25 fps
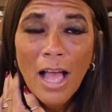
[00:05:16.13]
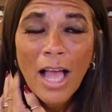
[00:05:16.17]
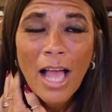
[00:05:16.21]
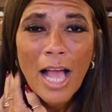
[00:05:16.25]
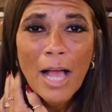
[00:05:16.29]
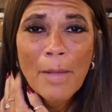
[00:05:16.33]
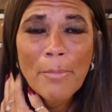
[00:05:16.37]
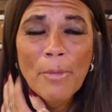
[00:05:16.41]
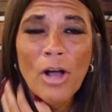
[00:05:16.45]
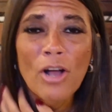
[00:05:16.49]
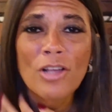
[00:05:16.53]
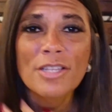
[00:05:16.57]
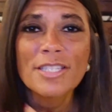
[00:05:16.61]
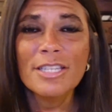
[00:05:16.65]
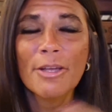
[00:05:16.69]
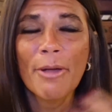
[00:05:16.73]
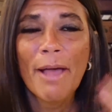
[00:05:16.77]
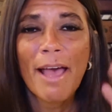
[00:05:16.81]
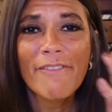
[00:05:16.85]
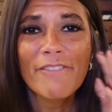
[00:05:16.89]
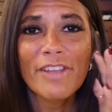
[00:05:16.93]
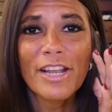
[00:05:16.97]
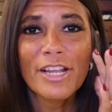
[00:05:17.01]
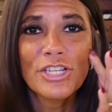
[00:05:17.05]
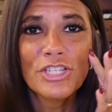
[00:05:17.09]
I'm also
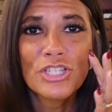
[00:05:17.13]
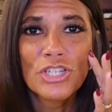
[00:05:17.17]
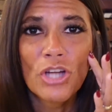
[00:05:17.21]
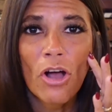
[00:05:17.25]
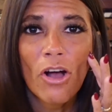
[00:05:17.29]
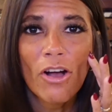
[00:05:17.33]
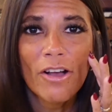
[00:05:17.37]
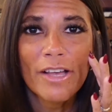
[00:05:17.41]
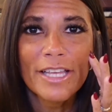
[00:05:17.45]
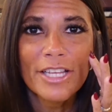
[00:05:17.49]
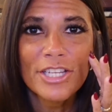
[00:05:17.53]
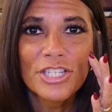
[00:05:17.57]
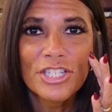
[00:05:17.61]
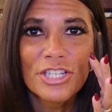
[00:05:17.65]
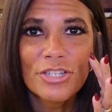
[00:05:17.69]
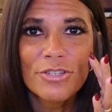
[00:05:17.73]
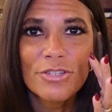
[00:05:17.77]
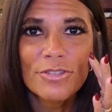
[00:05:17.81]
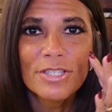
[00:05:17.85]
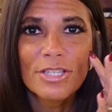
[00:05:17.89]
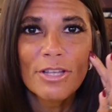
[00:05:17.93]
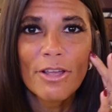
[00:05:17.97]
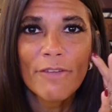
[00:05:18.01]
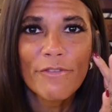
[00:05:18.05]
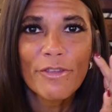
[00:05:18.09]
having a jaw issue,
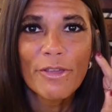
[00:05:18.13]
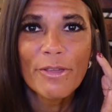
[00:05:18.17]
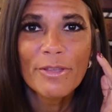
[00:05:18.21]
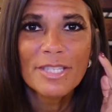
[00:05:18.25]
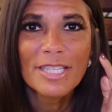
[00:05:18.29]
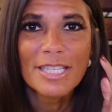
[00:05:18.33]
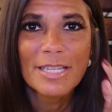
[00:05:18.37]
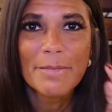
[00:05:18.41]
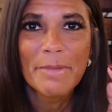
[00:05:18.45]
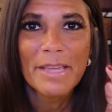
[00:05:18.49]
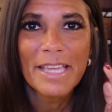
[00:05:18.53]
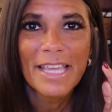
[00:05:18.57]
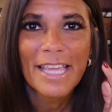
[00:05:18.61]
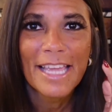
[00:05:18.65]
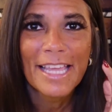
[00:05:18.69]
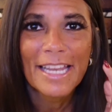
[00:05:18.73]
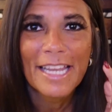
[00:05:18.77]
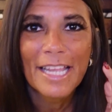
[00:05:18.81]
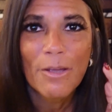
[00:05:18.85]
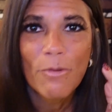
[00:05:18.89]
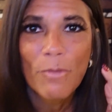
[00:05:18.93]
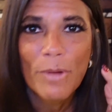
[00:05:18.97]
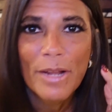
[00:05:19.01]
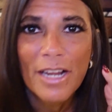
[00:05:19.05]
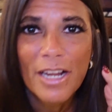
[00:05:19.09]
so if you see me
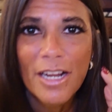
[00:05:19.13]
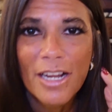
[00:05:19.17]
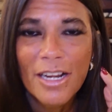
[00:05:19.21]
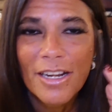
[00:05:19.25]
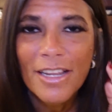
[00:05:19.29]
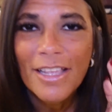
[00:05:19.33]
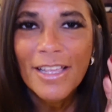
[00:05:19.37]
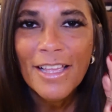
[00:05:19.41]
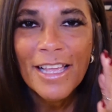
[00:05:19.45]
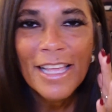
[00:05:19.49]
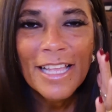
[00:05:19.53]
eating weird,